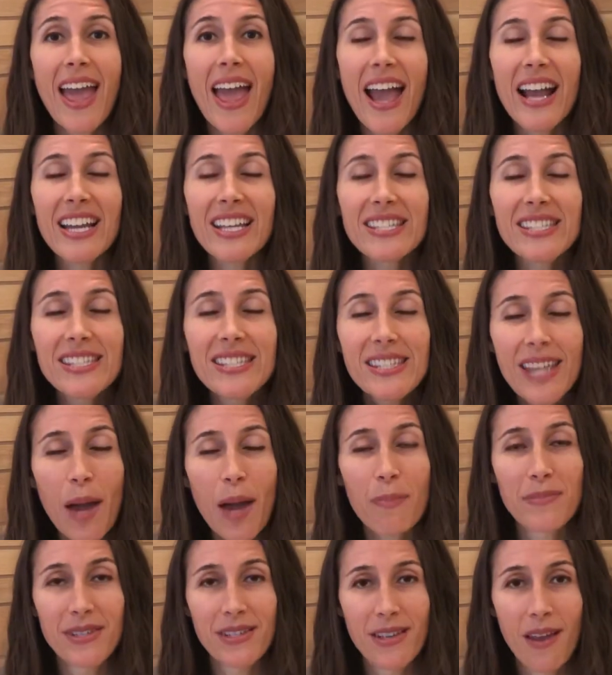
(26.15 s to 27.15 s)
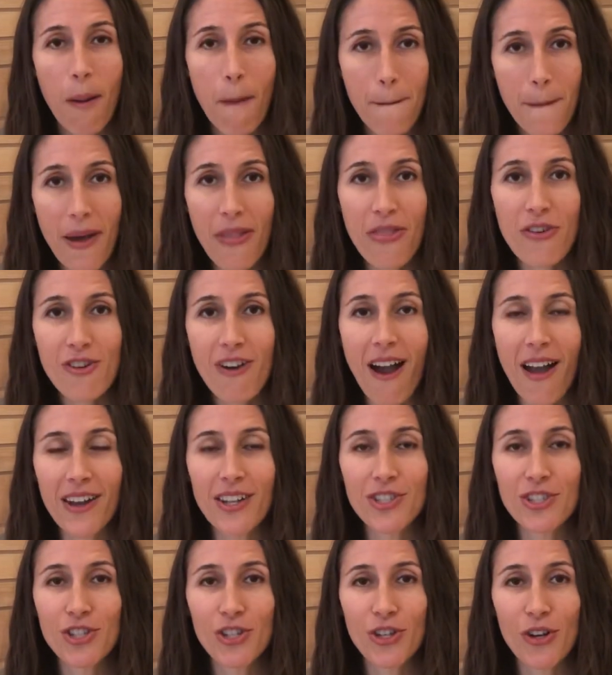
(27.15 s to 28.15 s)
accept Mother God
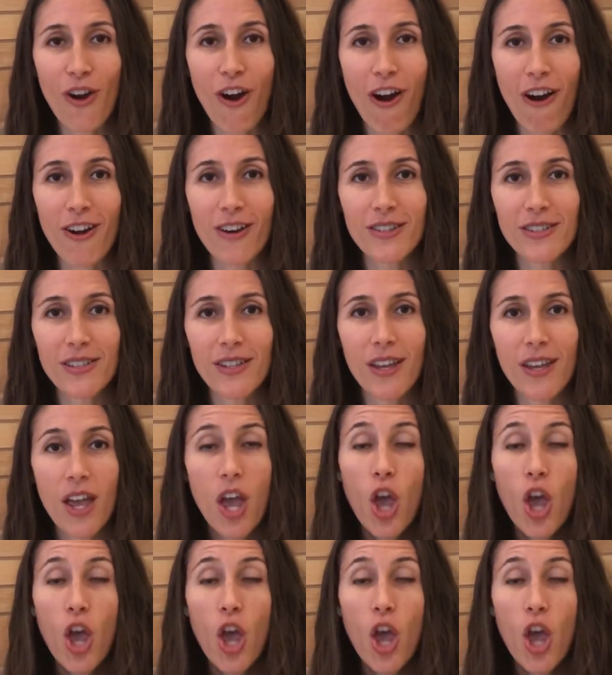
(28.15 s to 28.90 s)
into your heart,